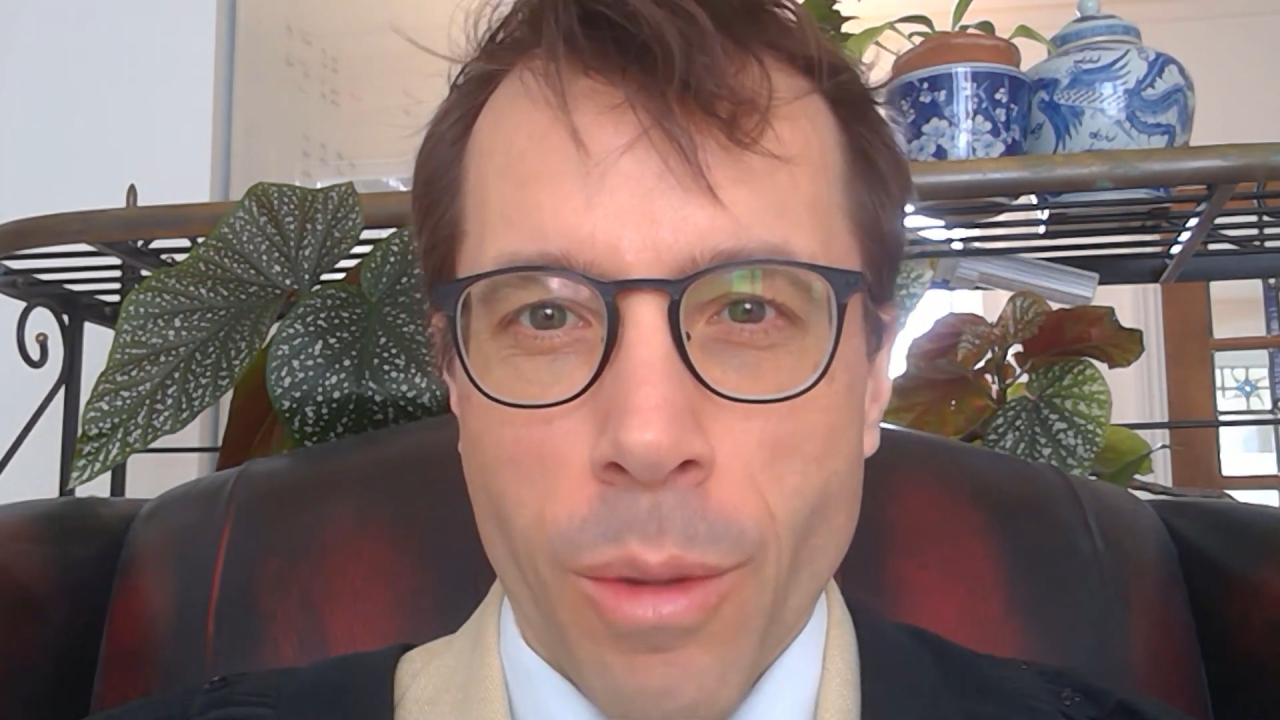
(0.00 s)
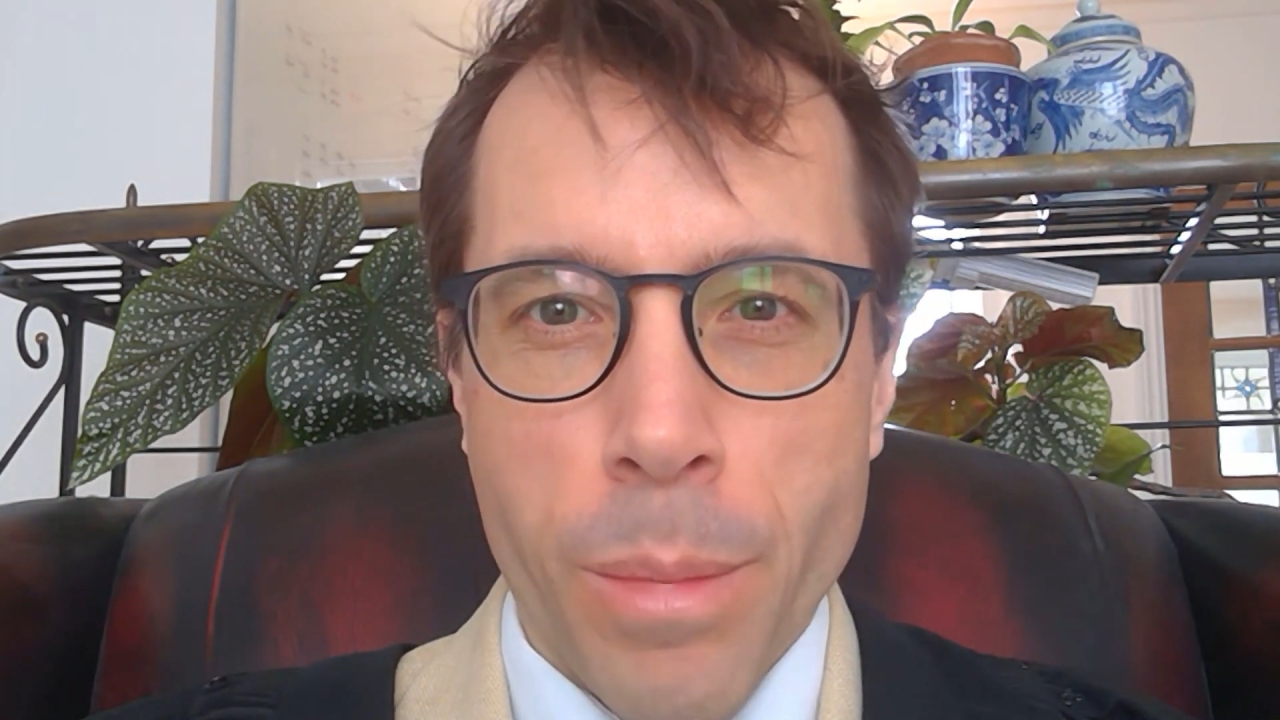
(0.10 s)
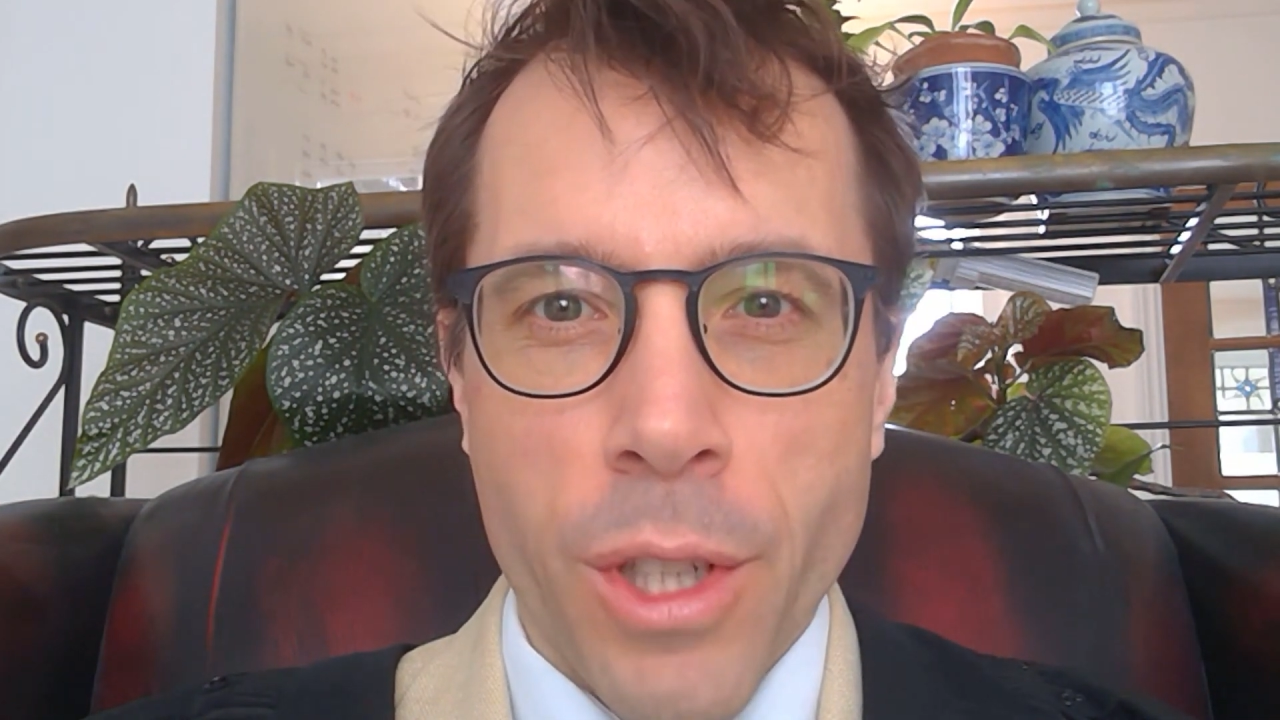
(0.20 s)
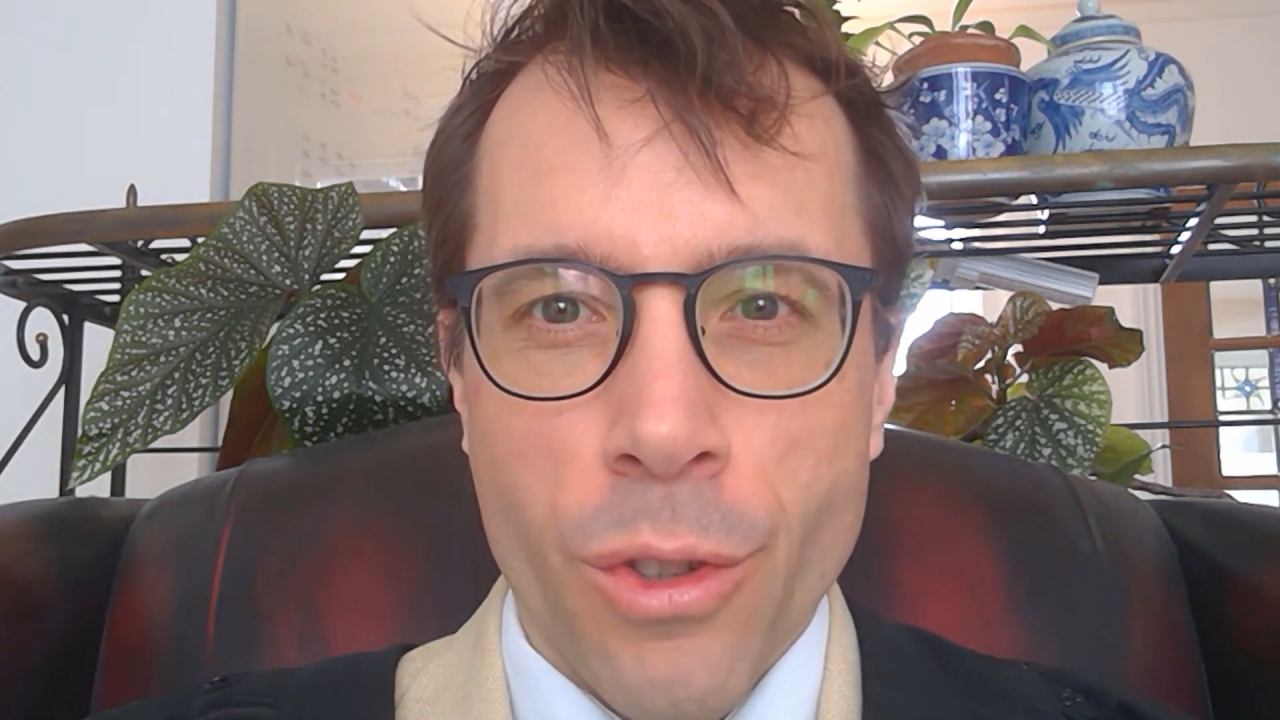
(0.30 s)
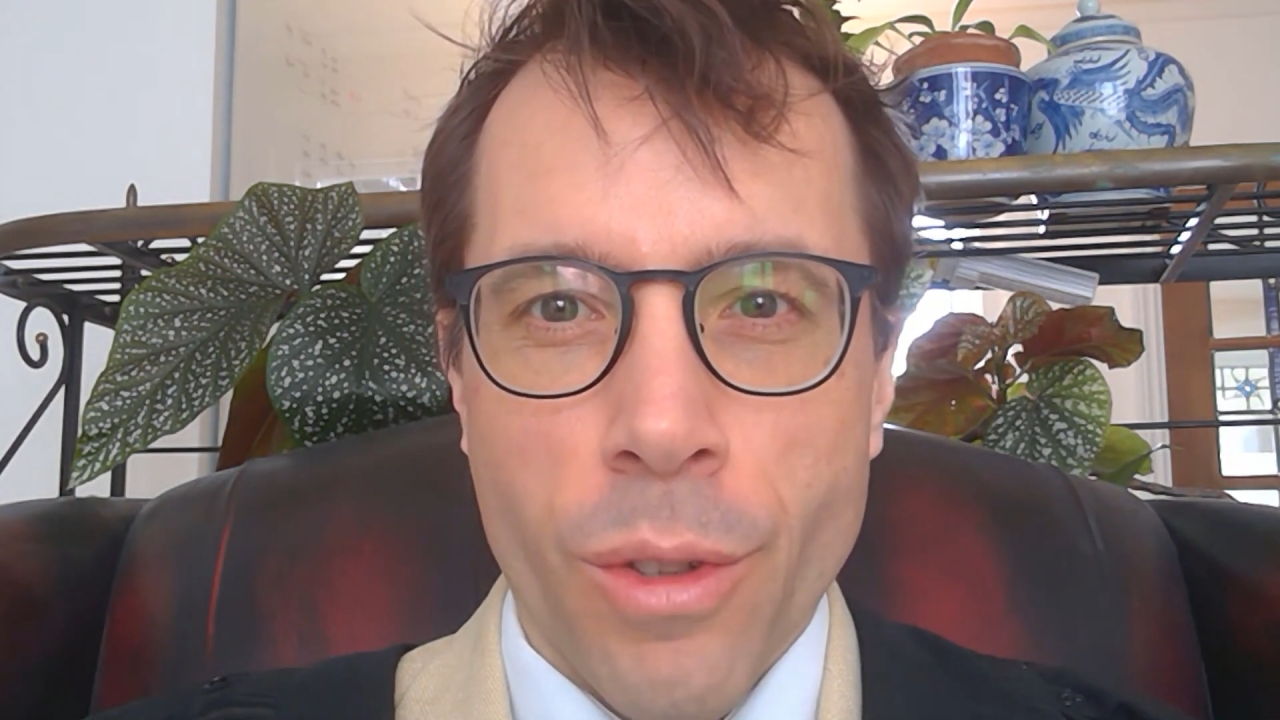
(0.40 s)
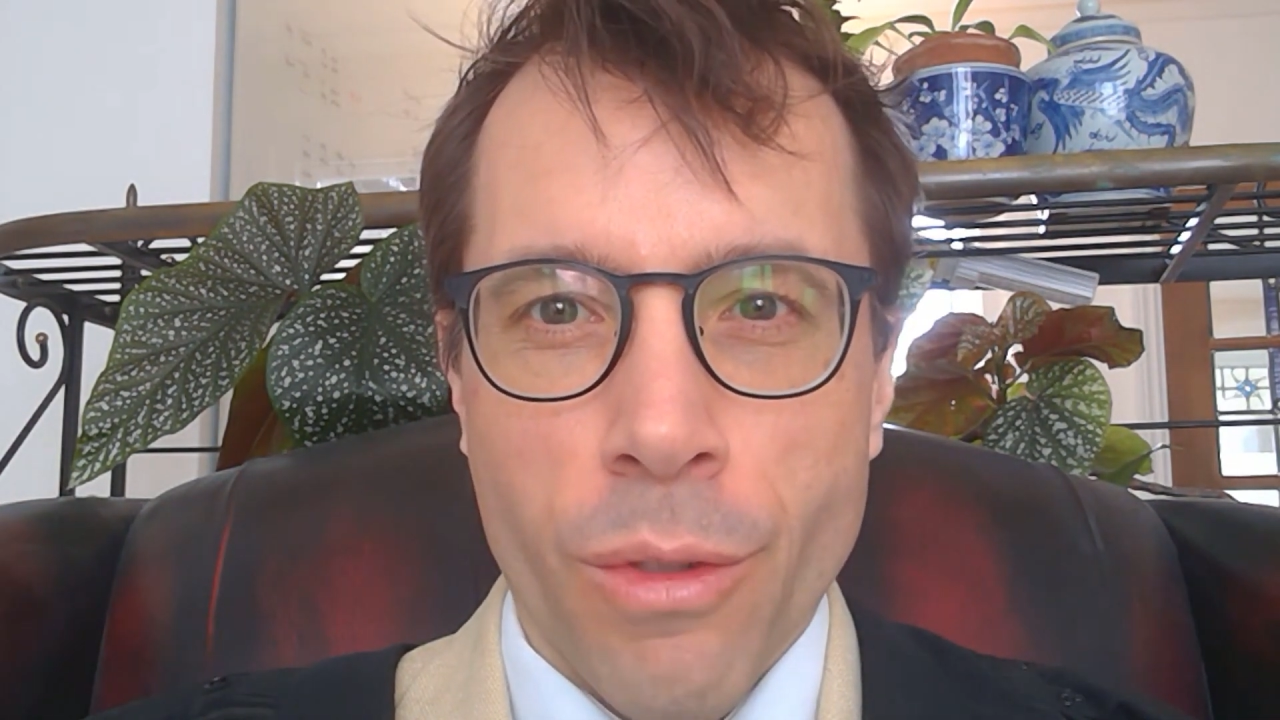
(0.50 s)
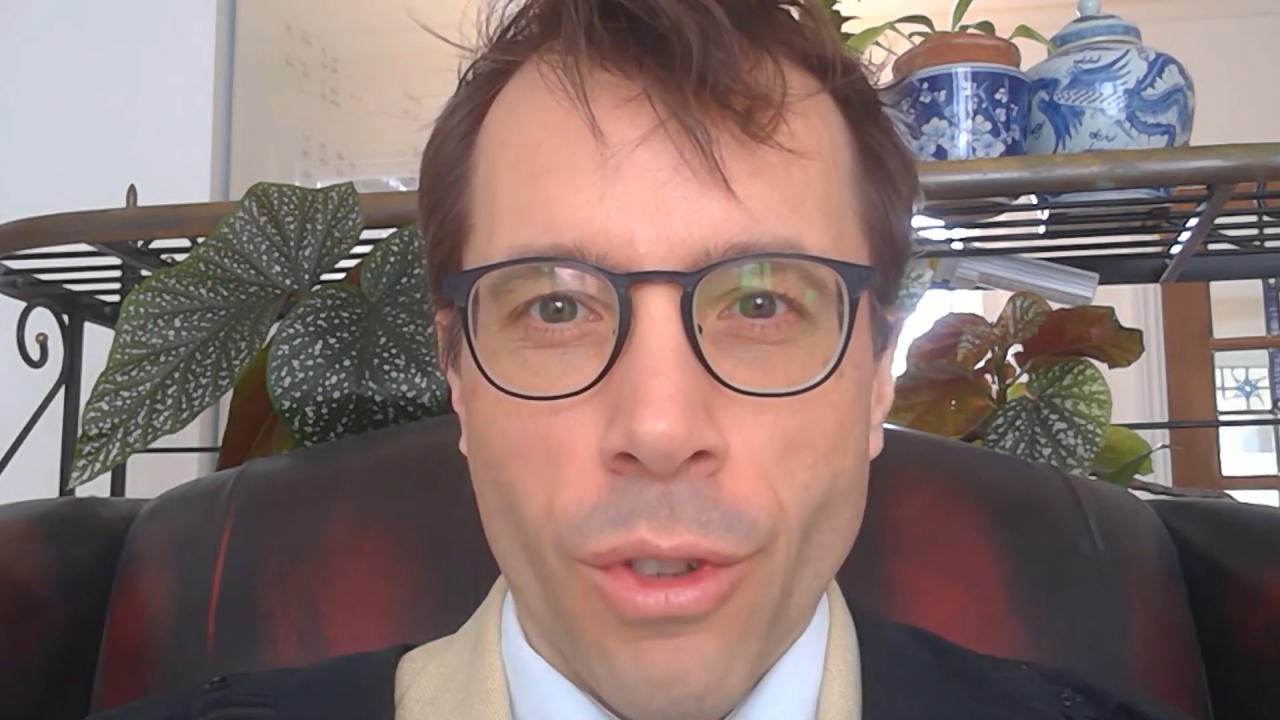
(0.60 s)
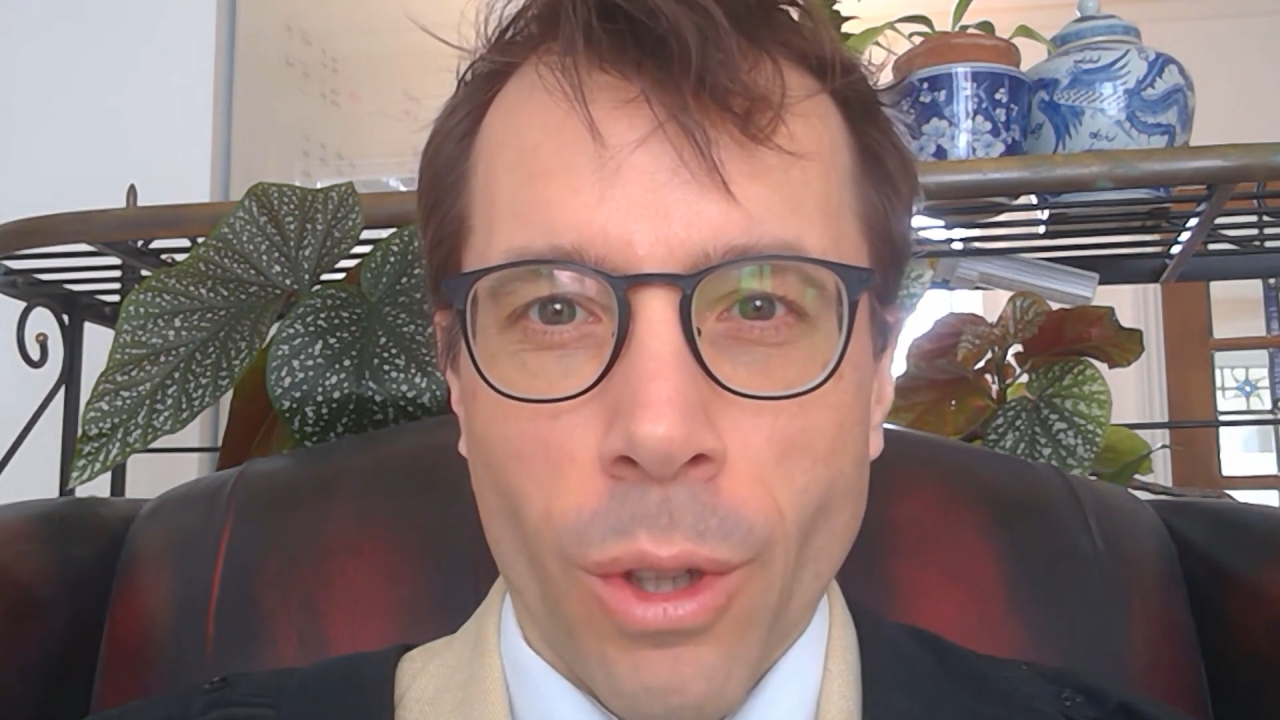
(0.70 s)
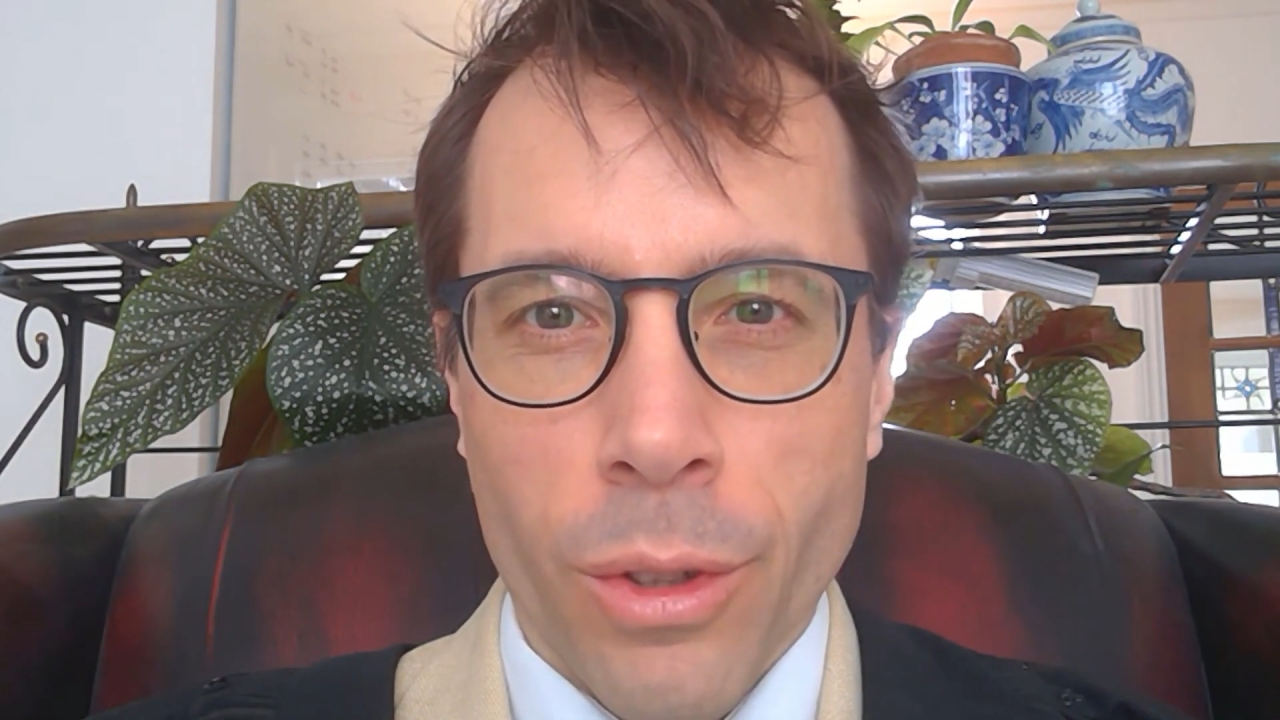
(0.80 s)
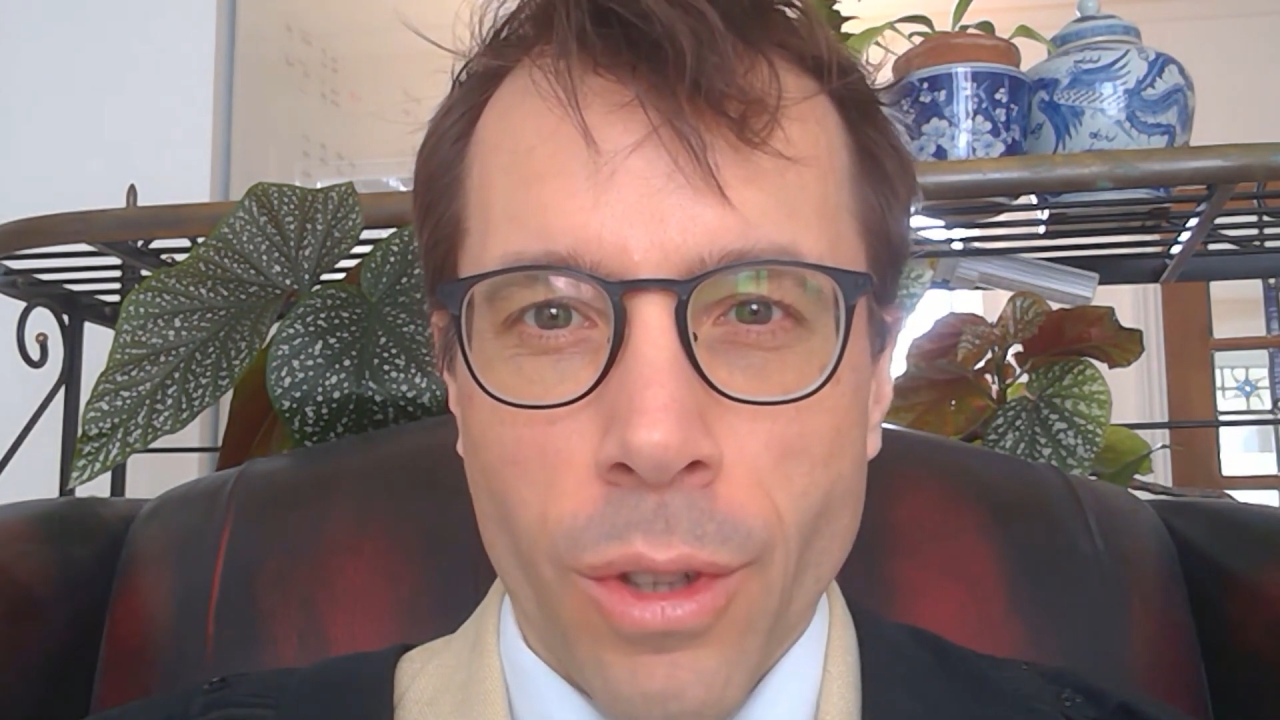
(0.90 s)
pinch of
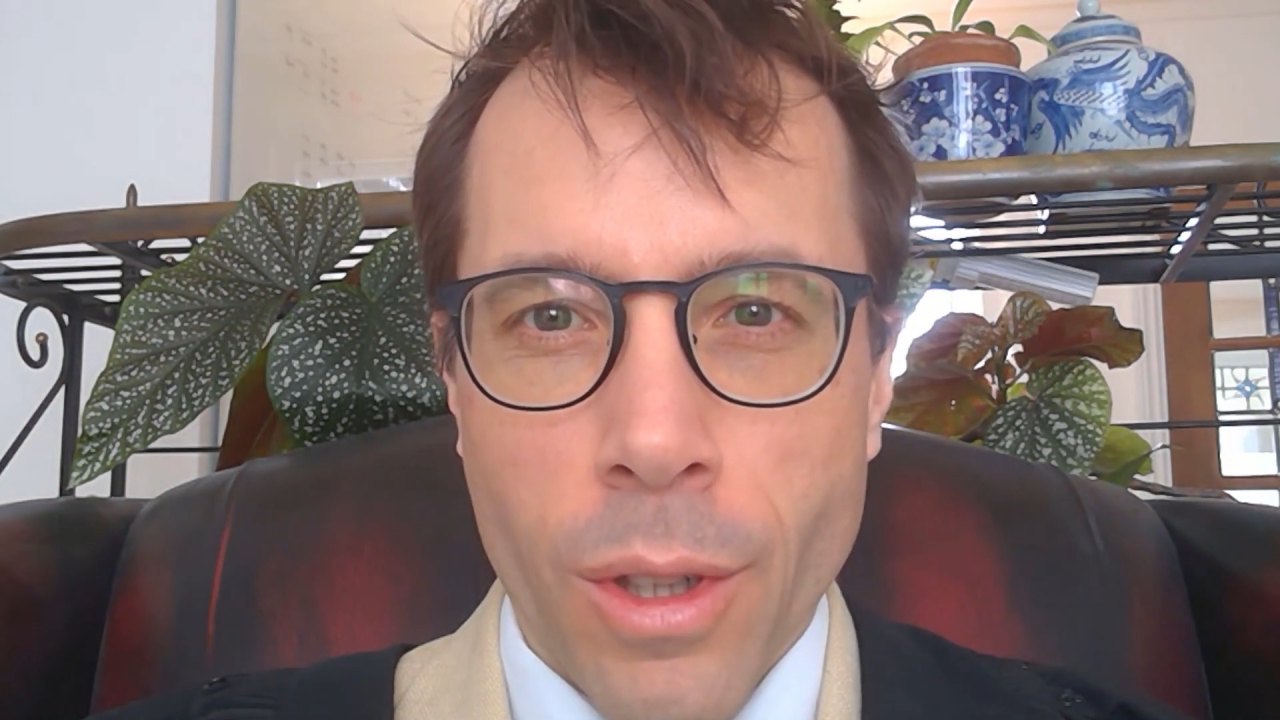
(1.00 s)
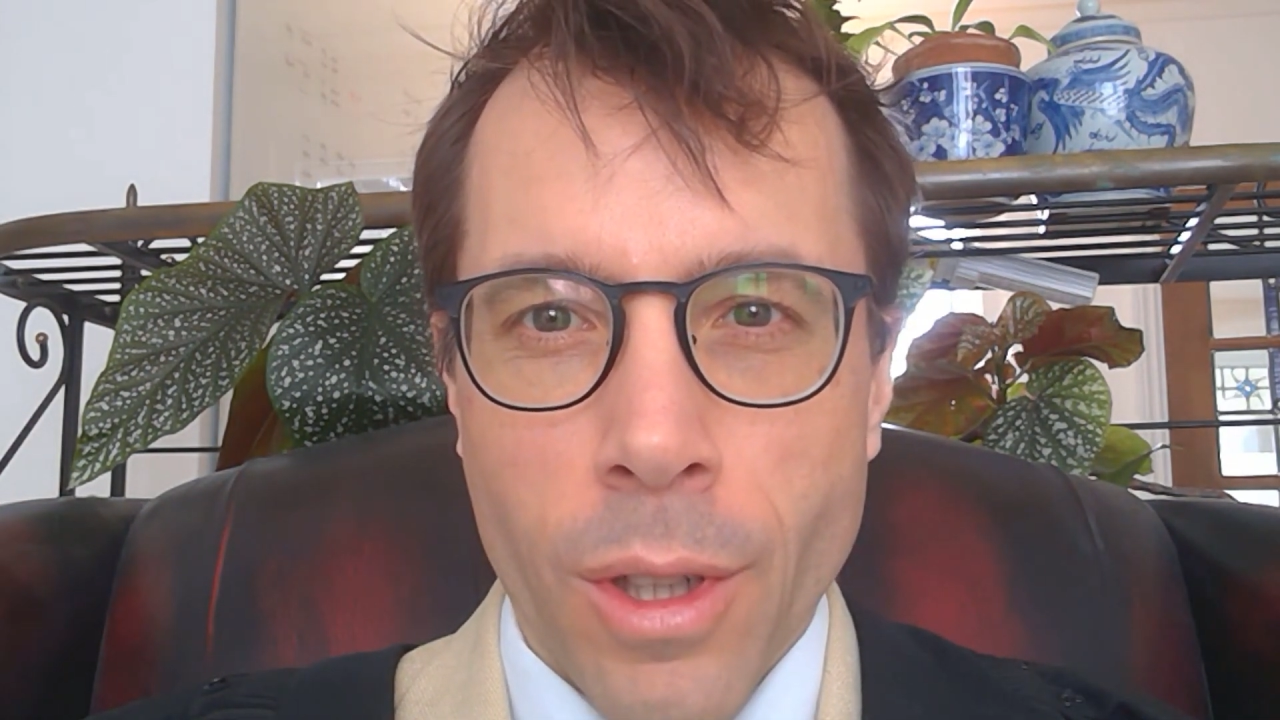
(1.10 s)
salt.